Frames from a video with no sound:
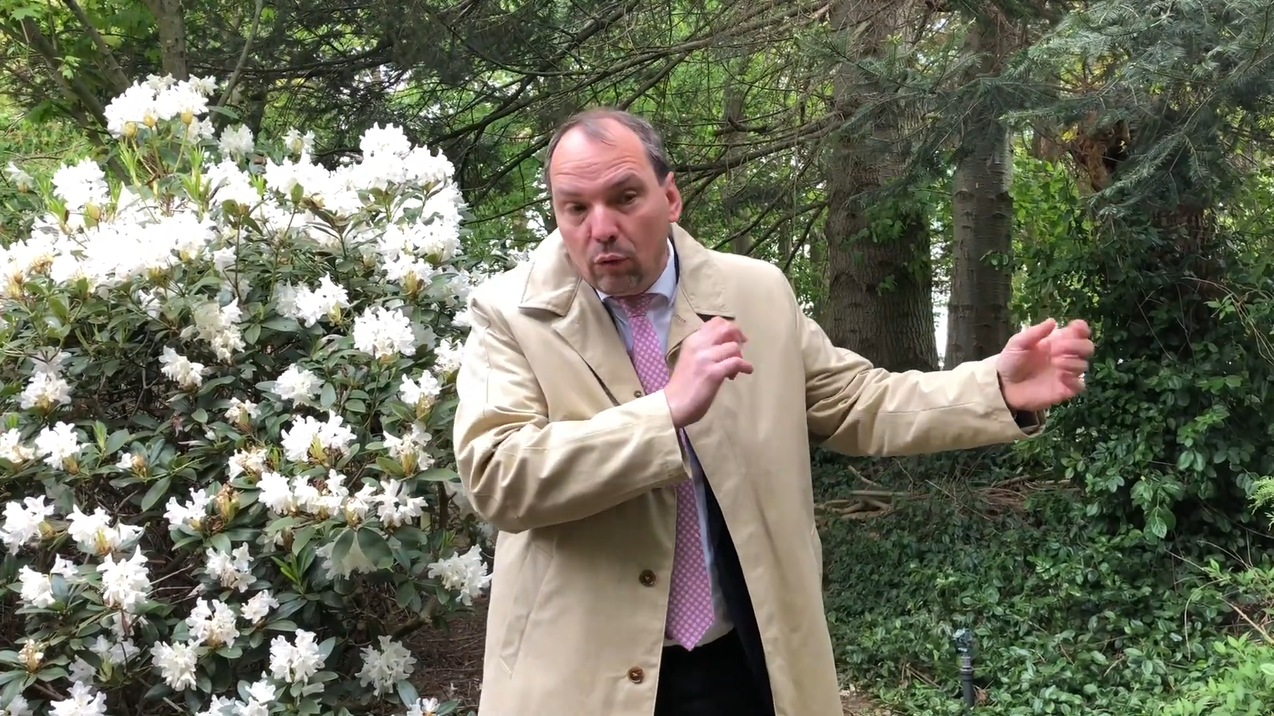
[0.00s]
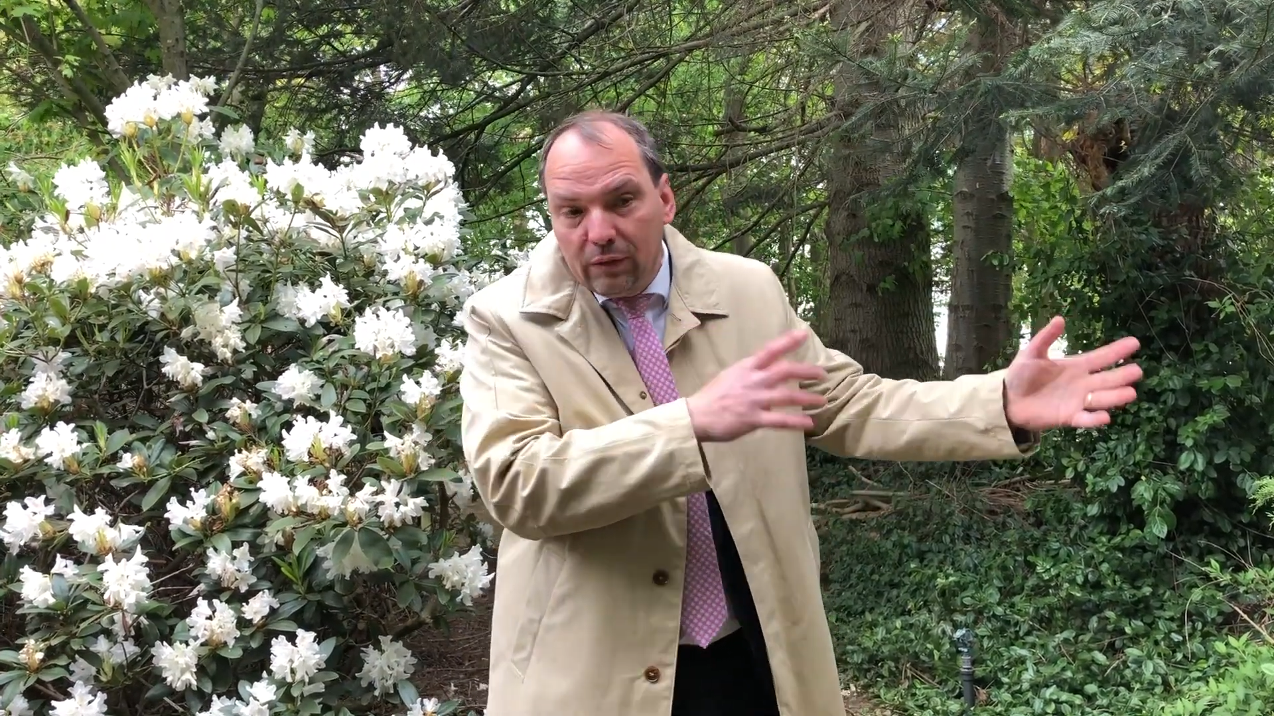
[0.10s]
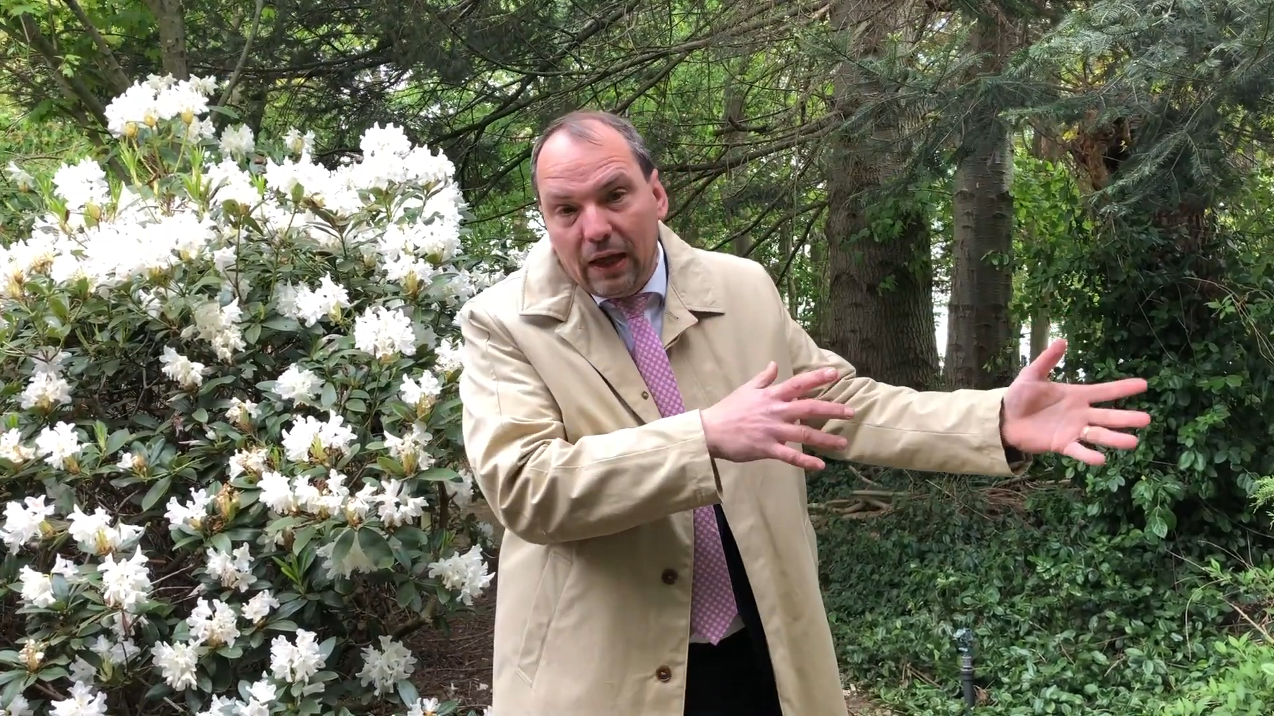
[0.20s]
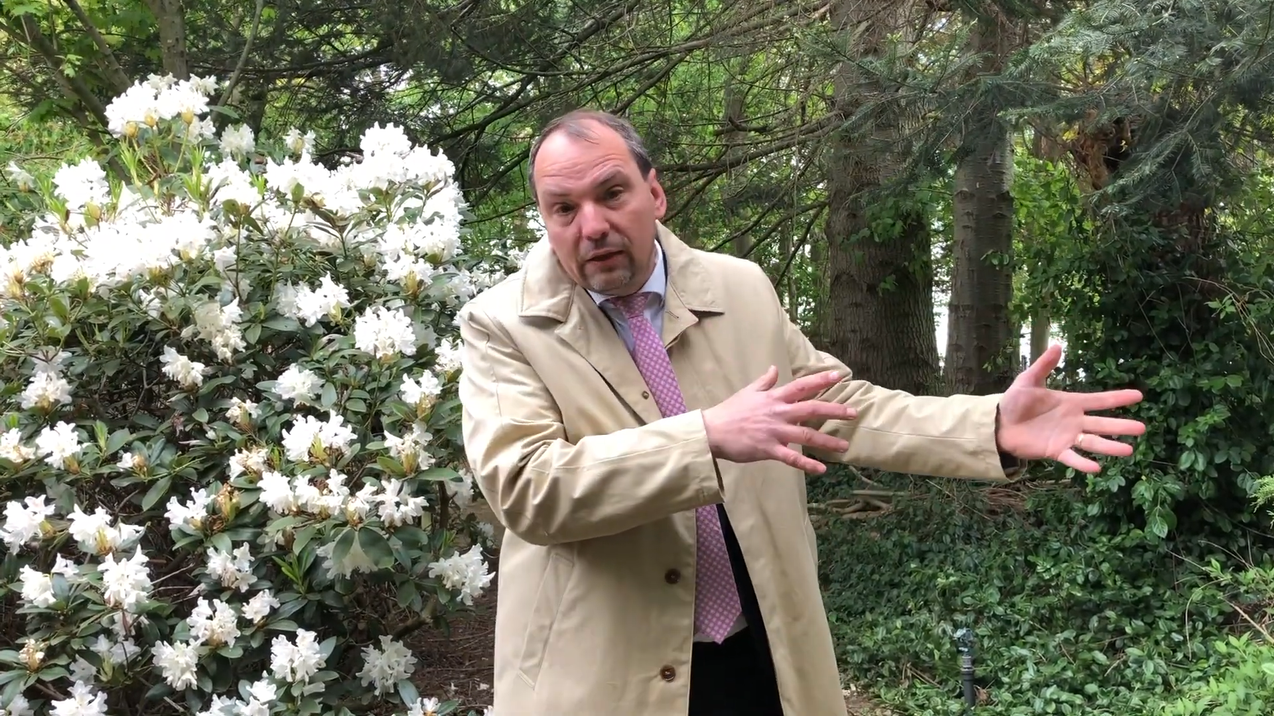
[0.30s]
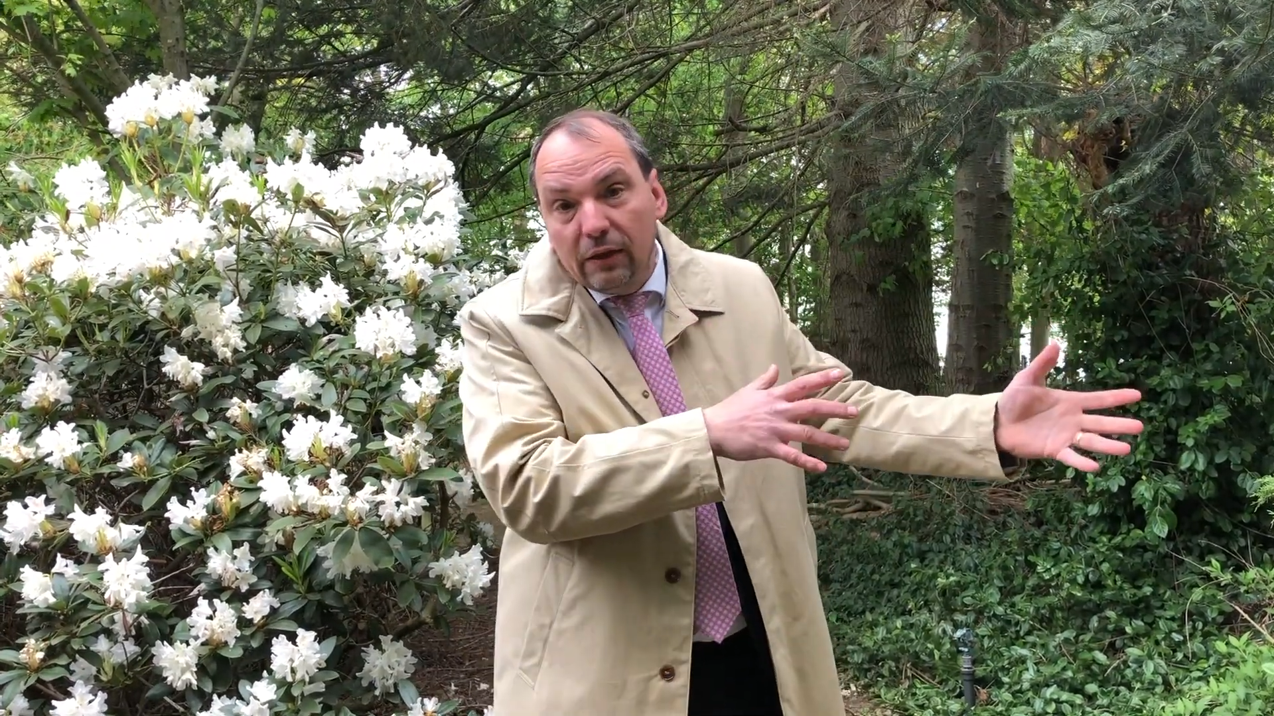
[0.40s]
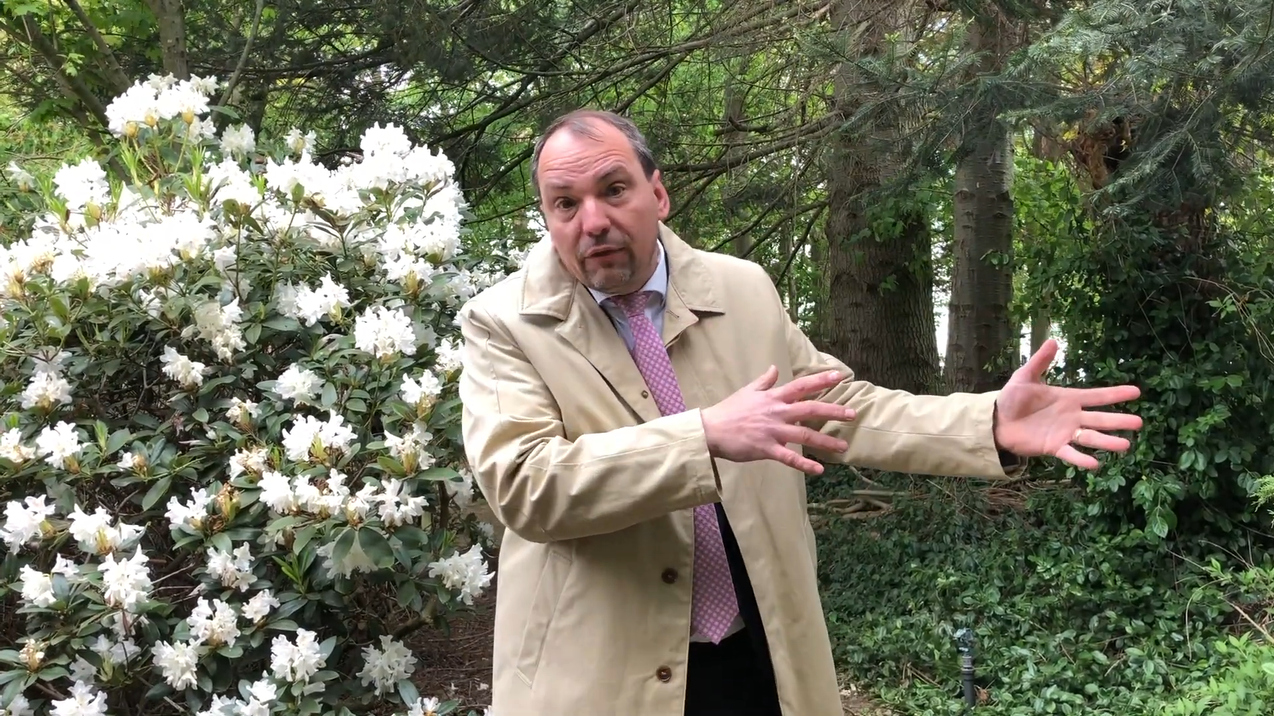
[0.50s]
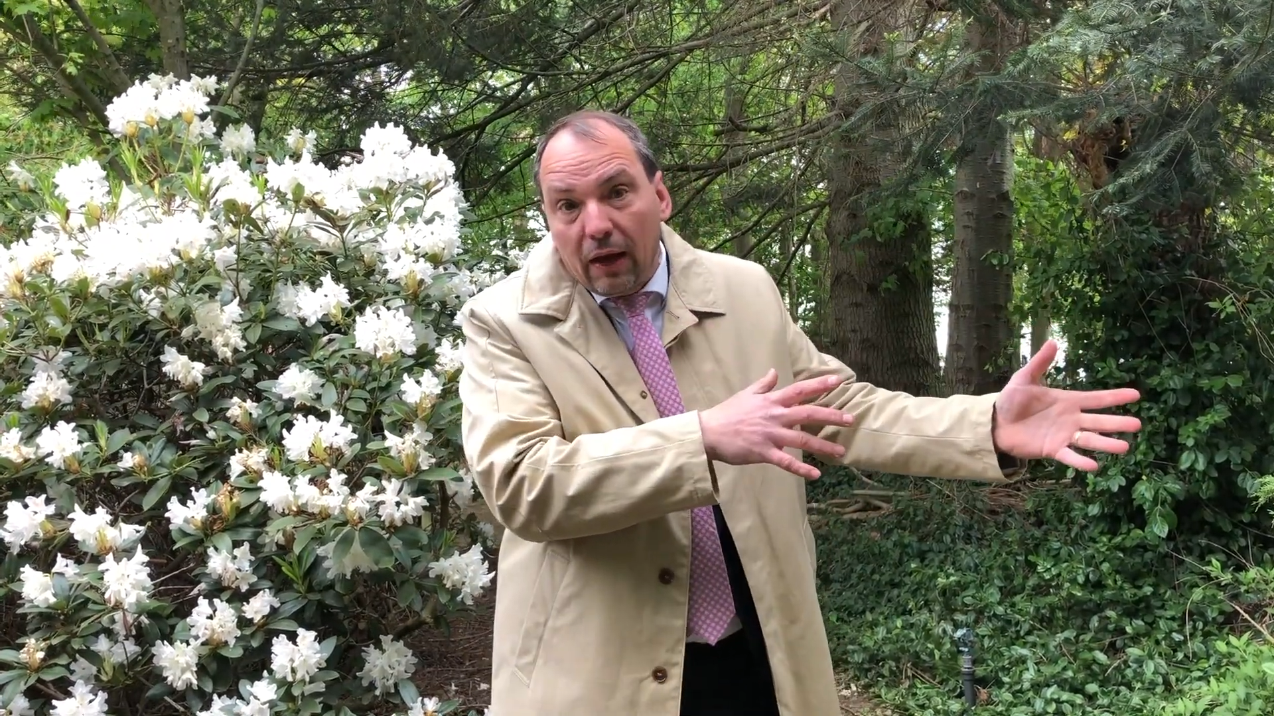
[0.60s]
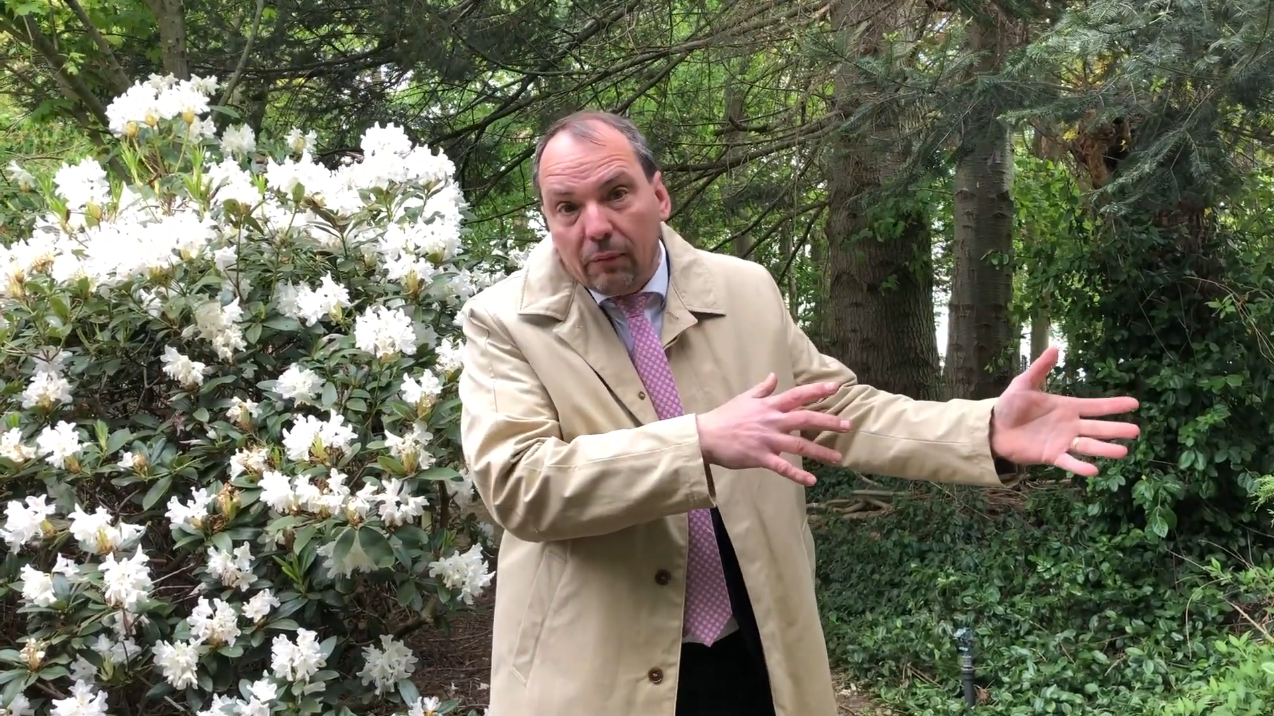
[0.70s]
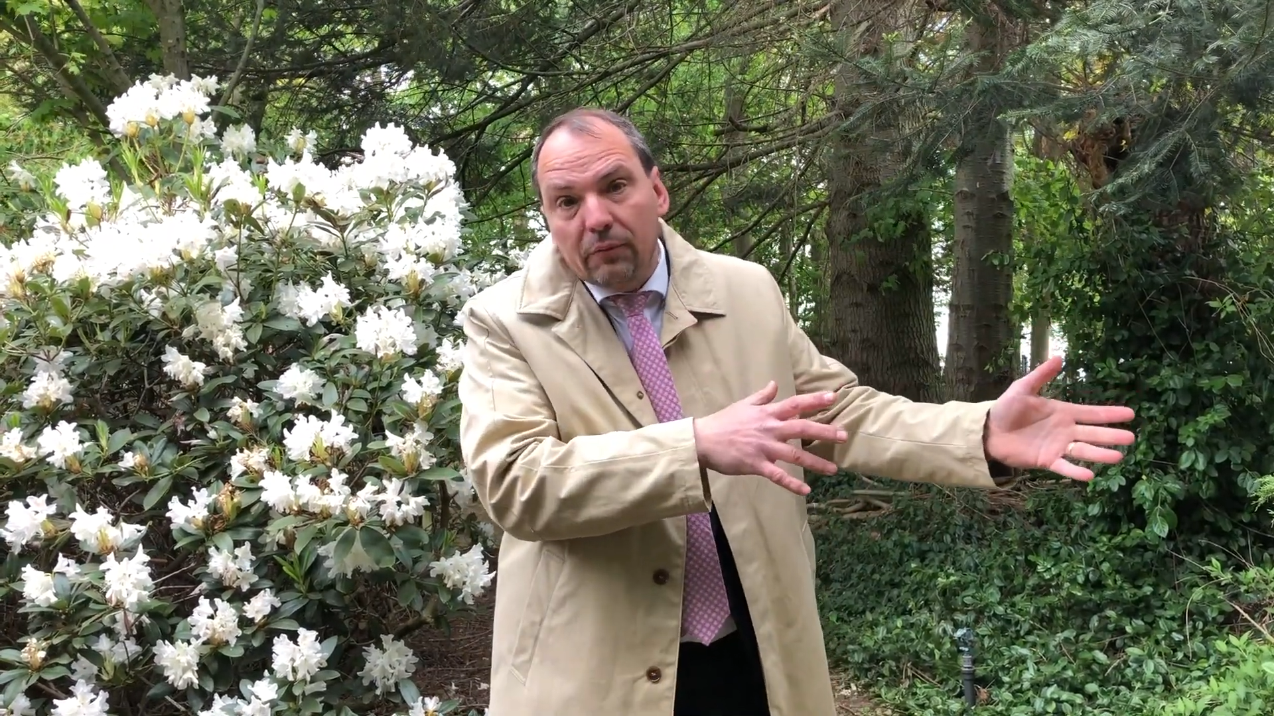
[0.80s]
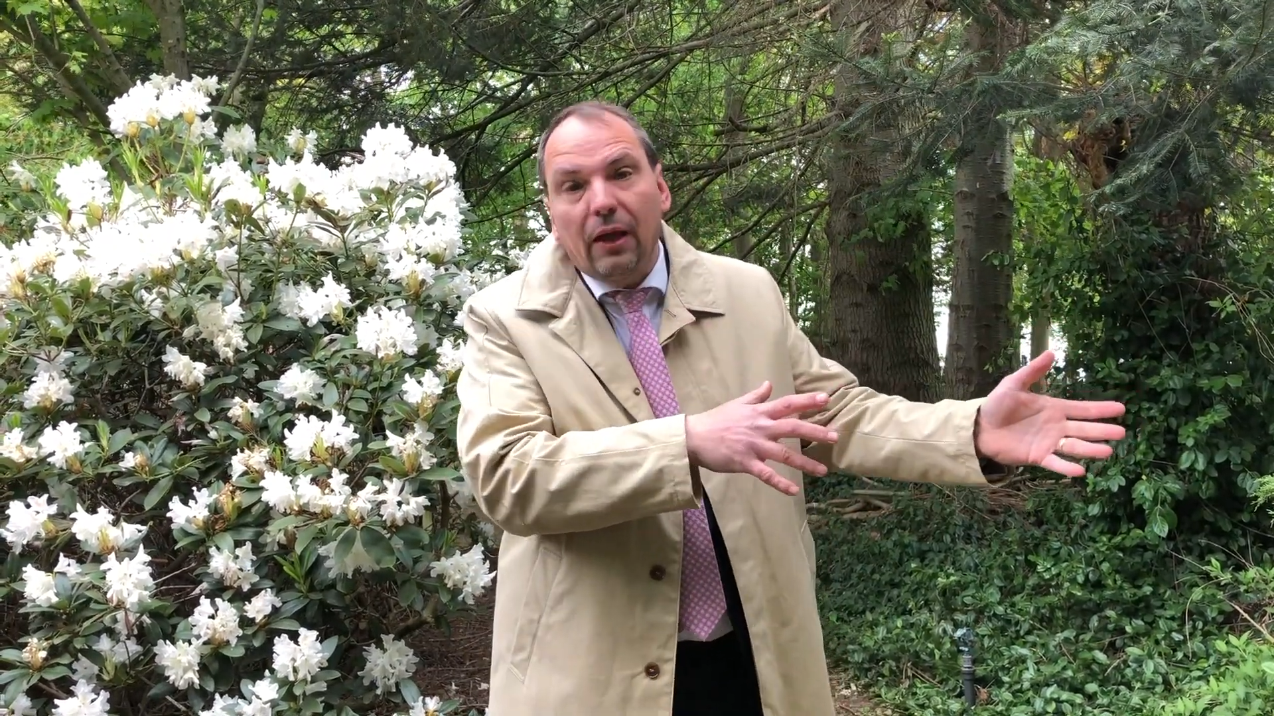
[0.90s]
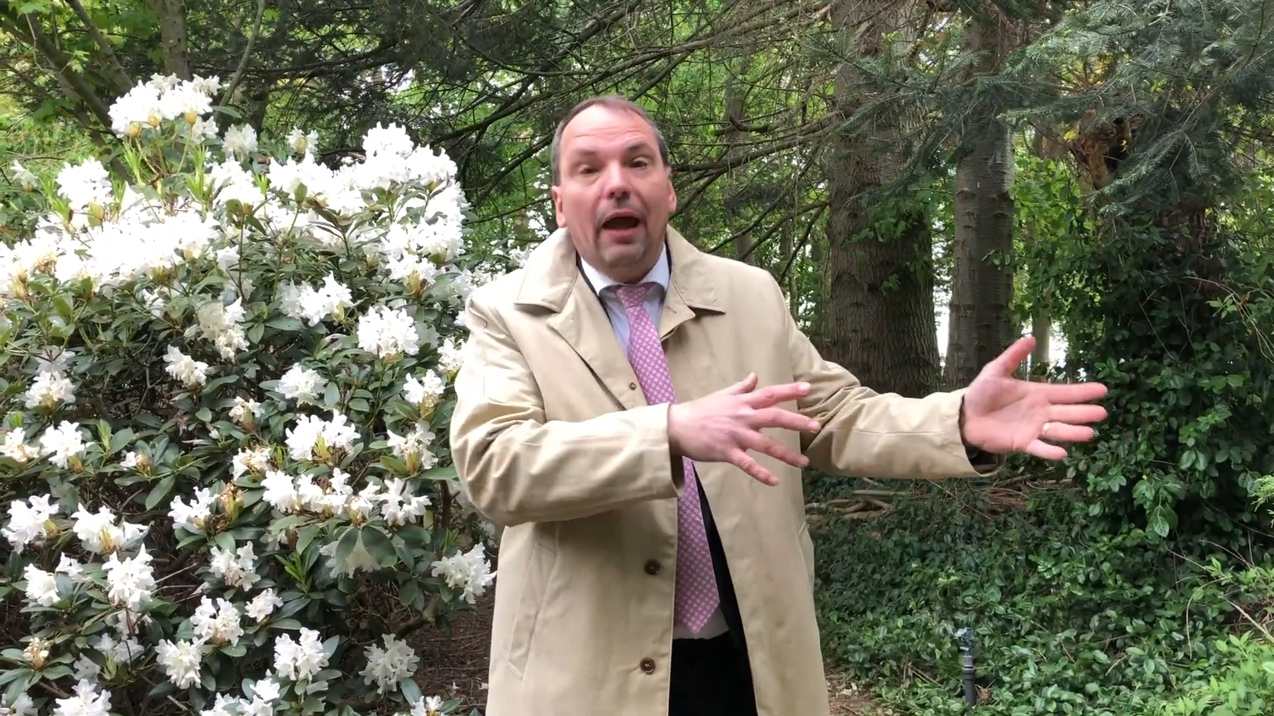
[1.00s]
they developed